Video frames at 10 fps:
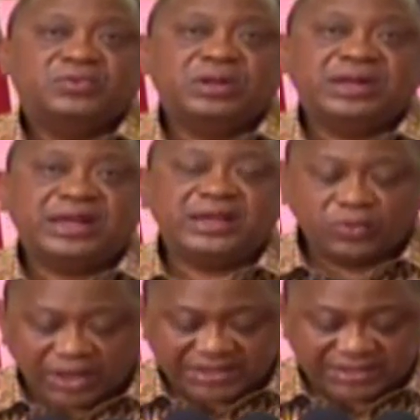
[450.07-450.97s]
will lay
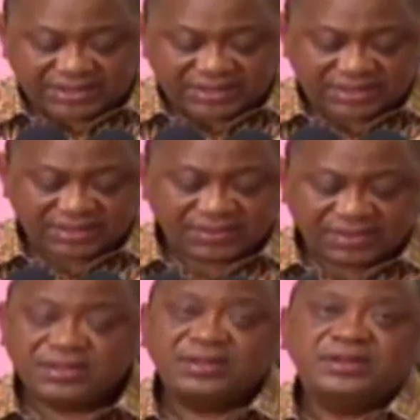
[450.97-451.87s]
waste
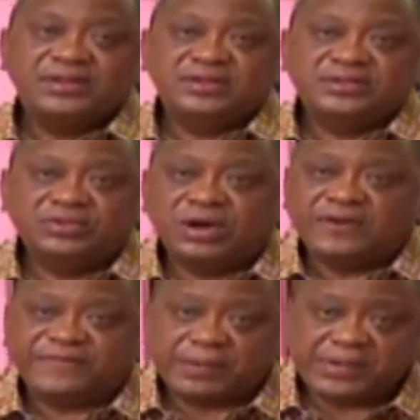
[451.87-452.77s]
to
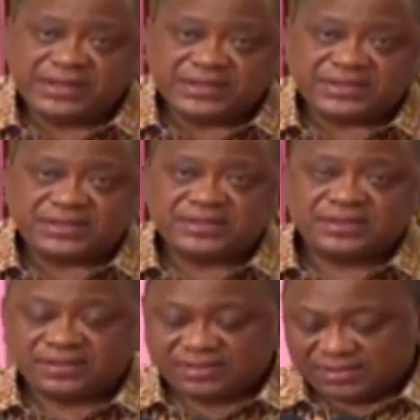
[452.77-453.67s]
our families,
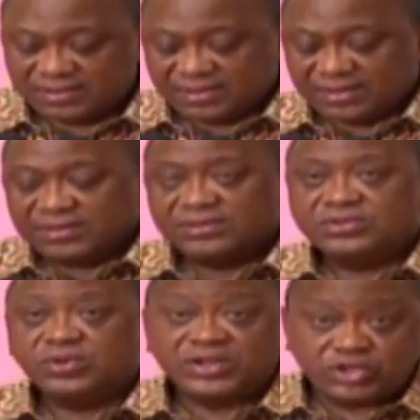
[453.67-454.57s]

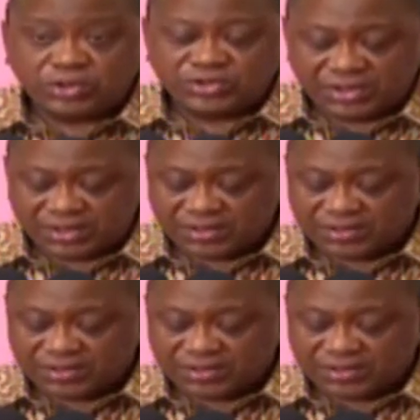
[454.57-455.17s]
to our children,